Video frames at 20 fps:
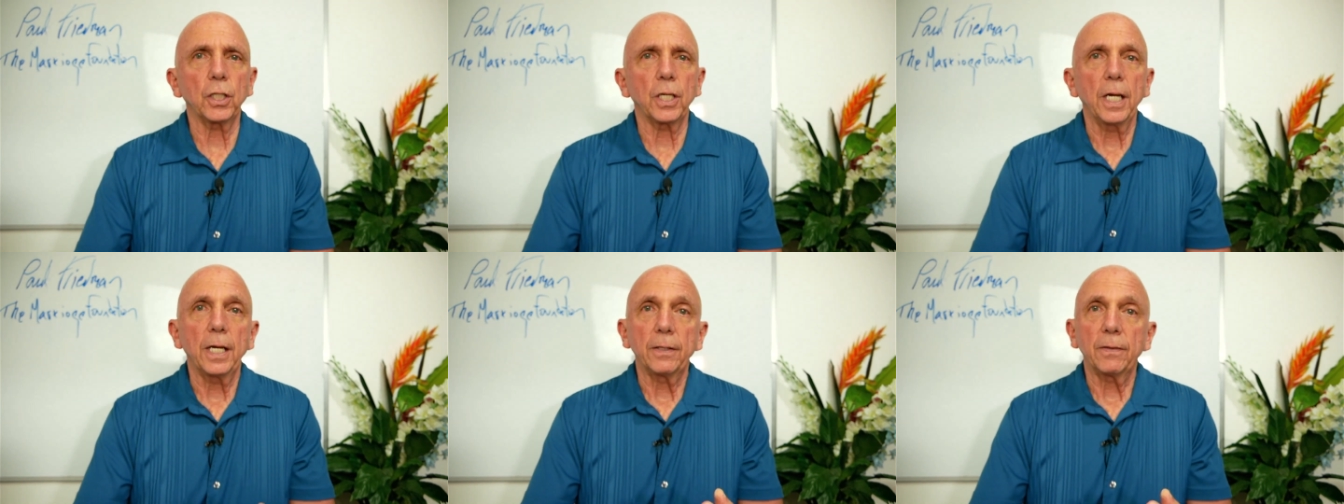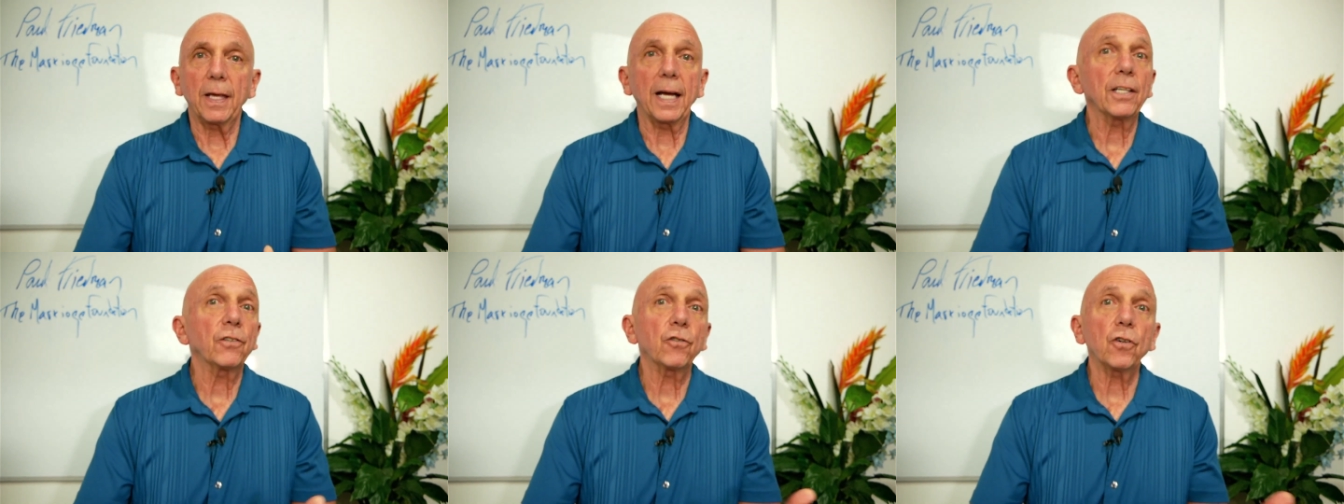
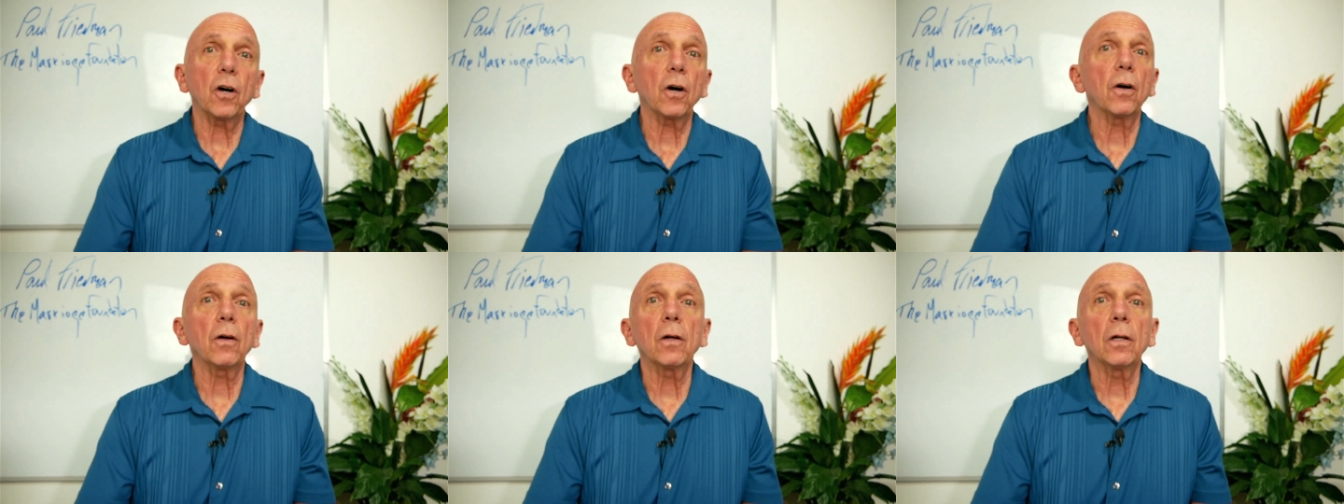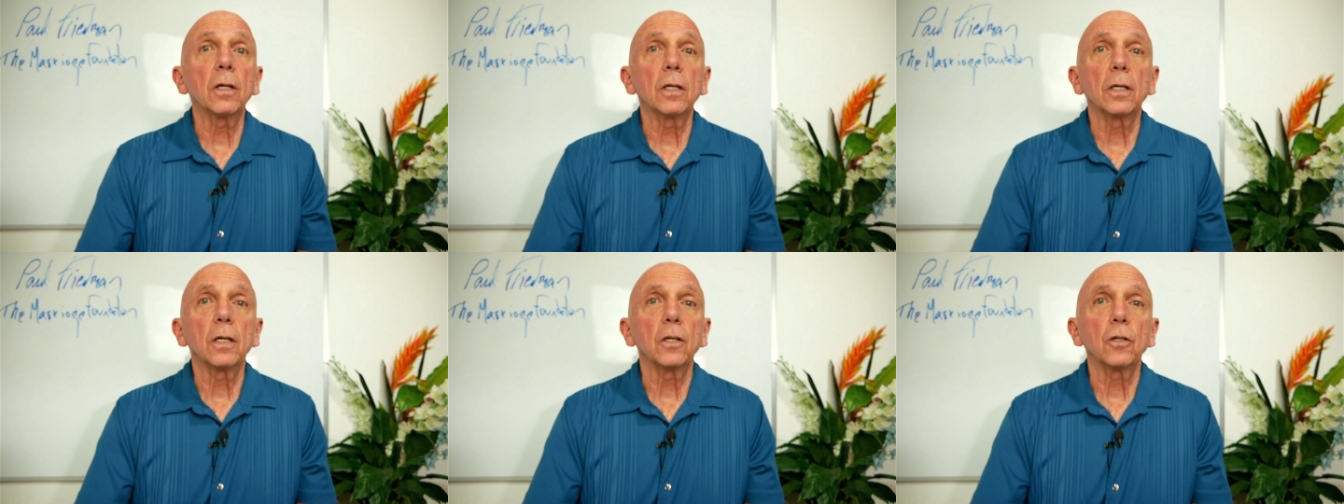That's all
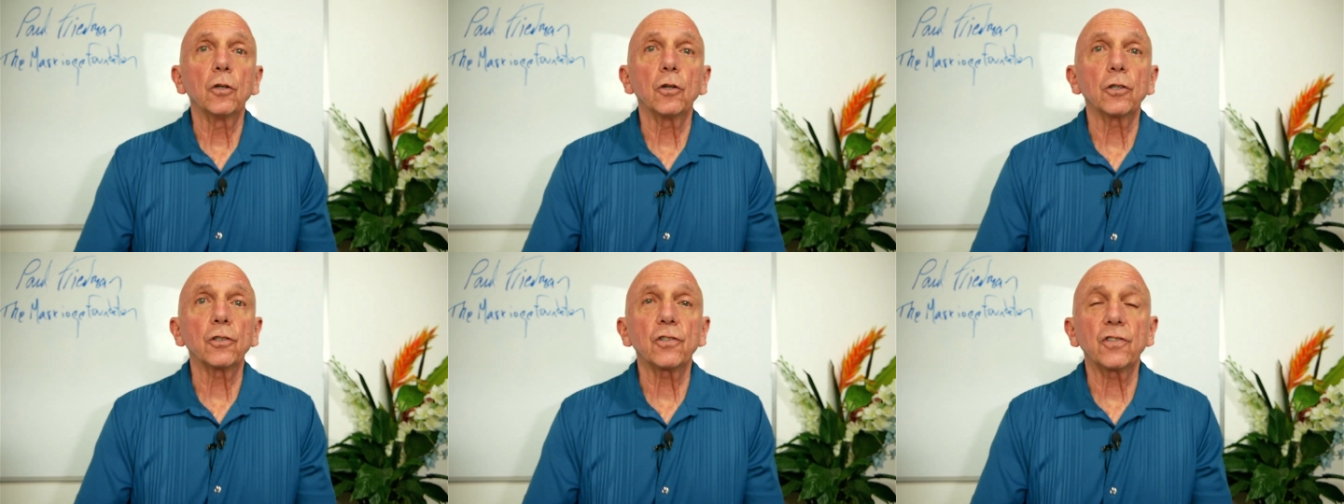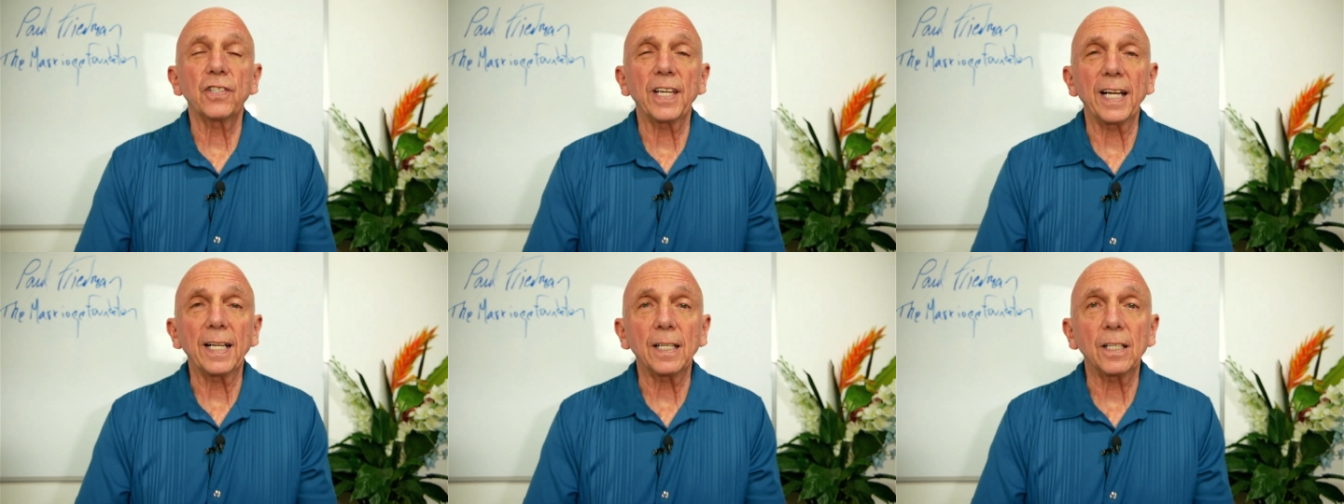your
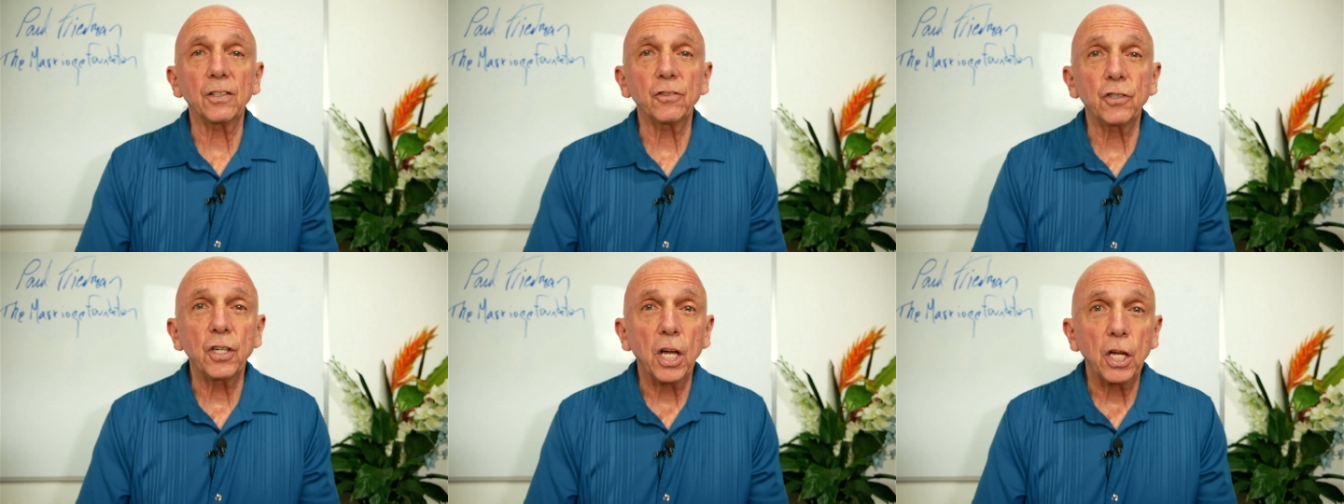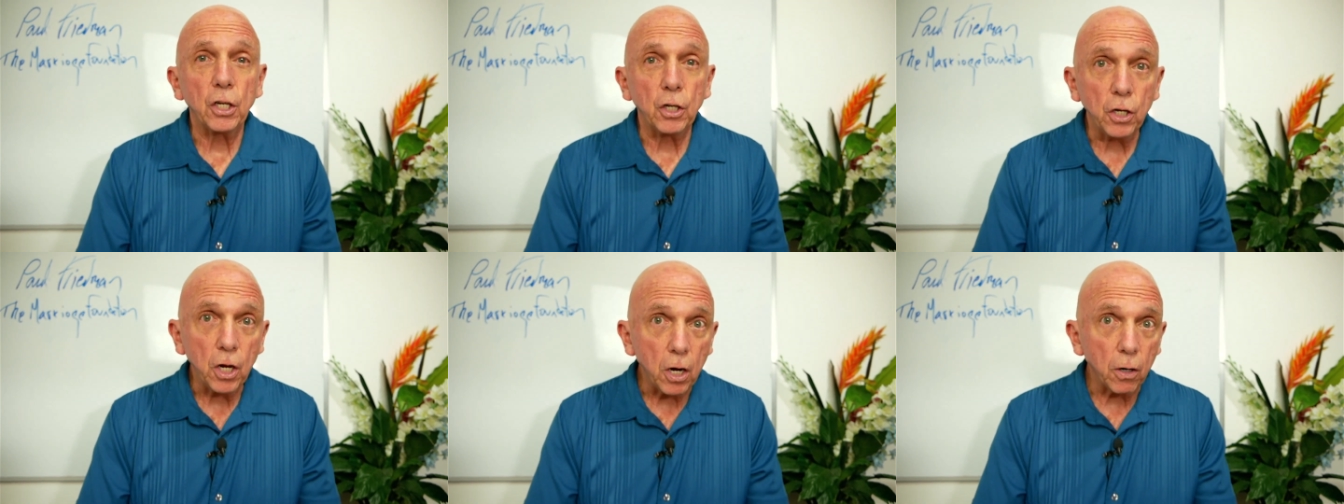cells
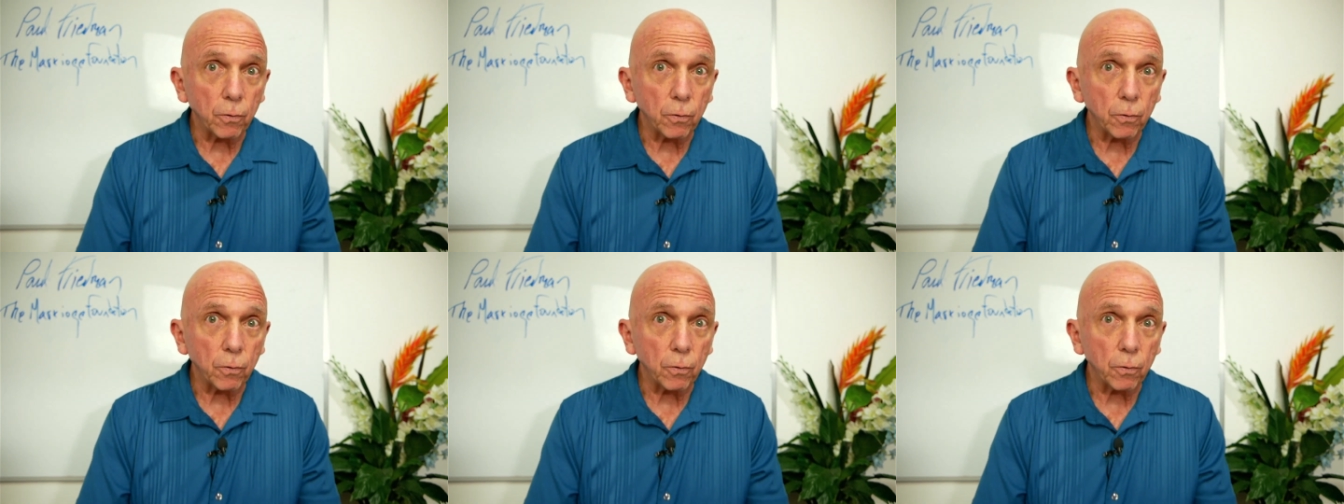know.